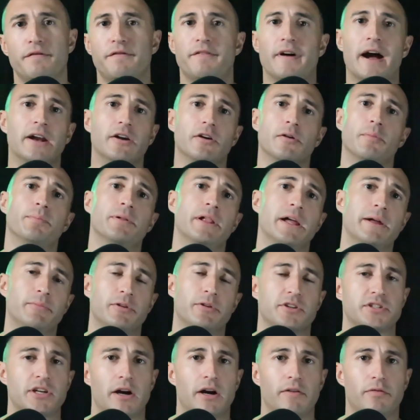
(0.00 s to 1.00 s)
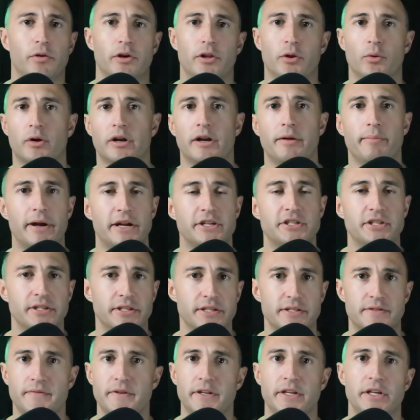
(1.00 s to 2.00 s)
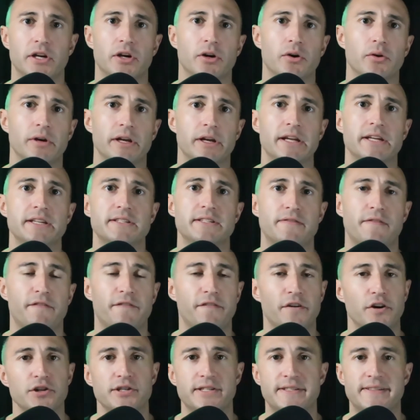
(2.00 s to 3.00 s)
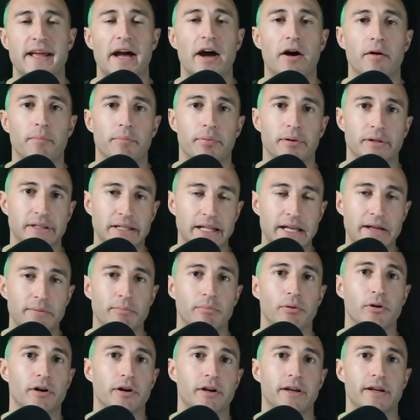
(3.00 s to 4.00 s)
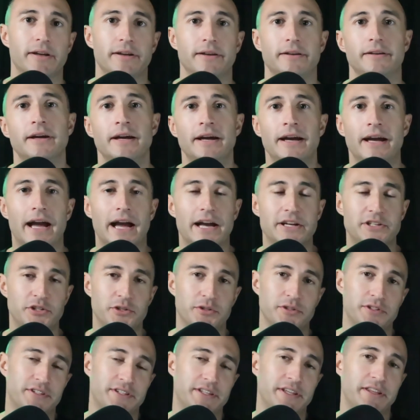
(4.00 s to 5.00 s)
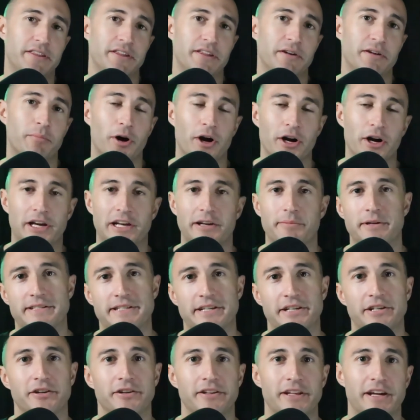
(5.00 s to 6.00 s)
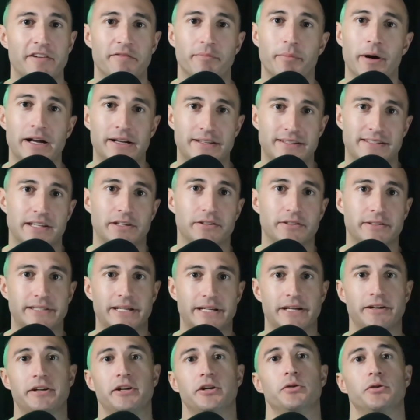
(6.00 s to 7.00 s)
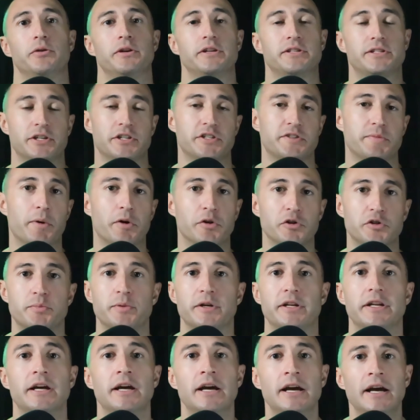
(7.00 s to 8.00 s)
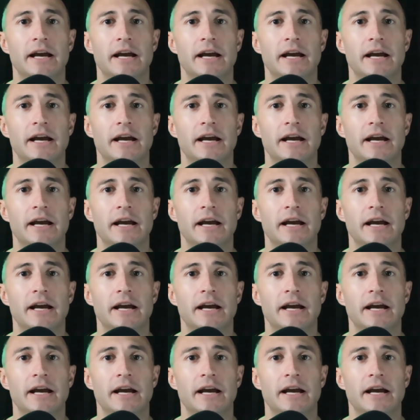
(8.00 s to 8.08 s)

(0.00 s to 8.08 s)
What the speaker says: and final playbook software that we're going to mention in this video is First Down Playbook. And as you can see, their marketing material, they have Mike Singletary, who is their spokesman.